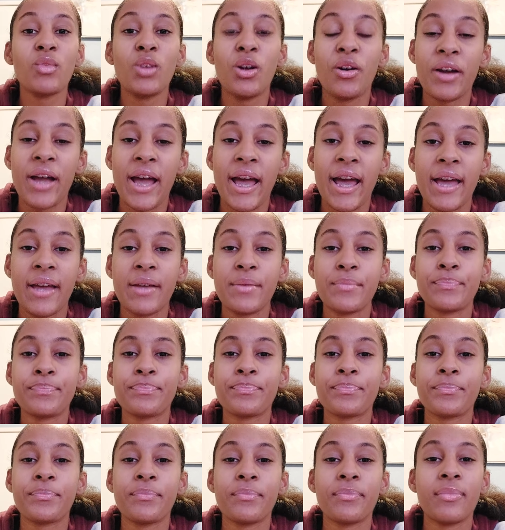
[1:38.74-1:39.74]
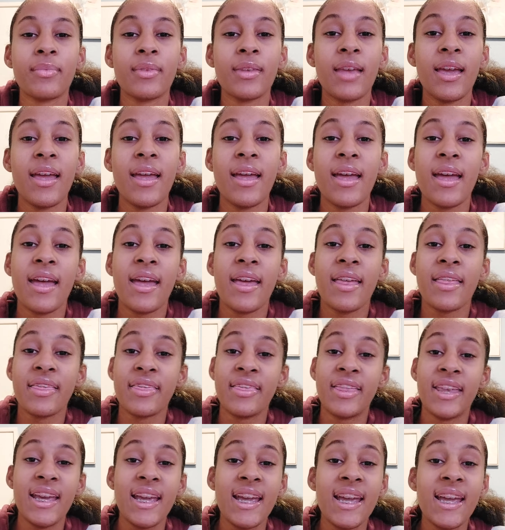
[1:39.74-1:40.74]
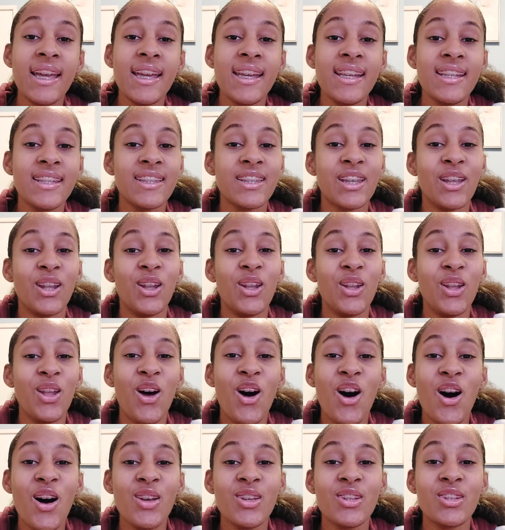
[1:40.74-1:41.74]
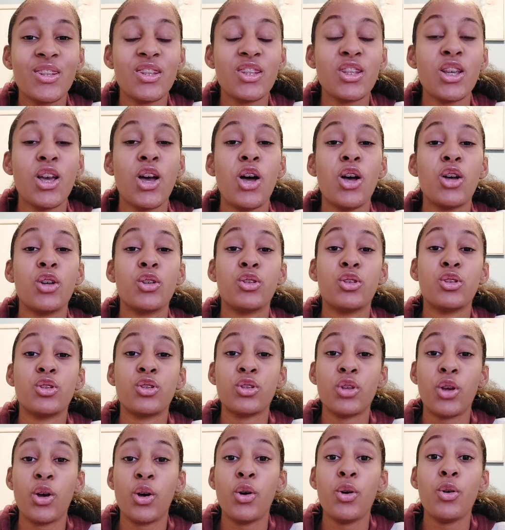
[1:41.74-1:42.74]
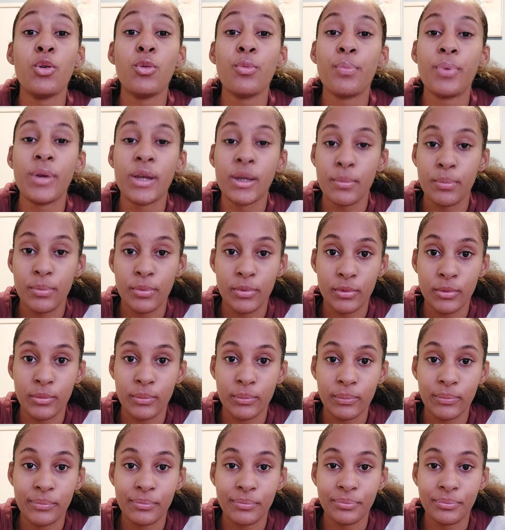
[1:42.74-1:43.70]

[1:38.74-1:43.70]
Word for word: okay these lost soul people